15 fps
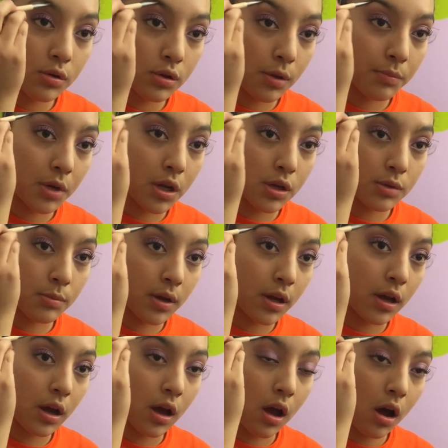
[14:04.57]
So I'm going to use
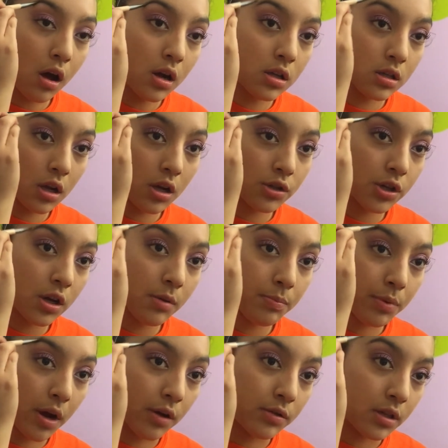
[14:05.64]
my Anastasia
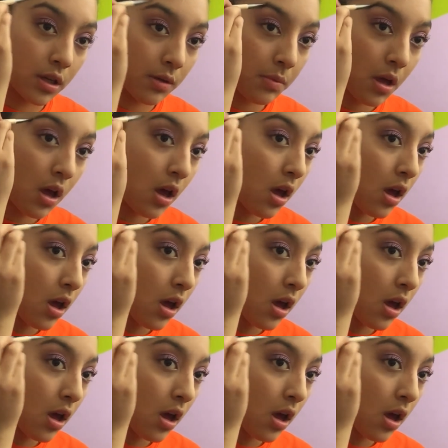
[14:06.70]
brow dip.